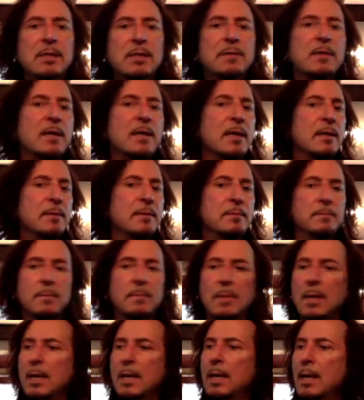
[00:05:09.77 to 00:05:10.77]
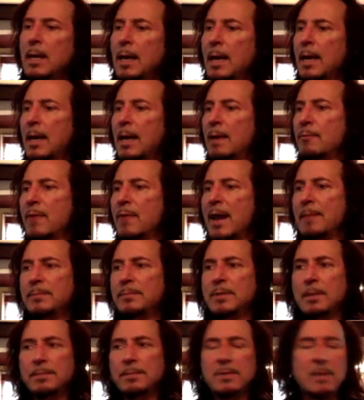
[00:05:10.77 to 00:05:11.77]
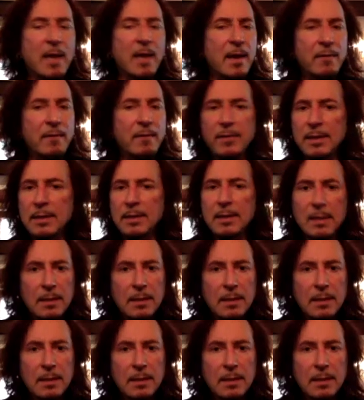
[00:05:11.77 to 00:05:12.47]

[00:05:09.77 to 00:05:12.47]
And then I ramped up to every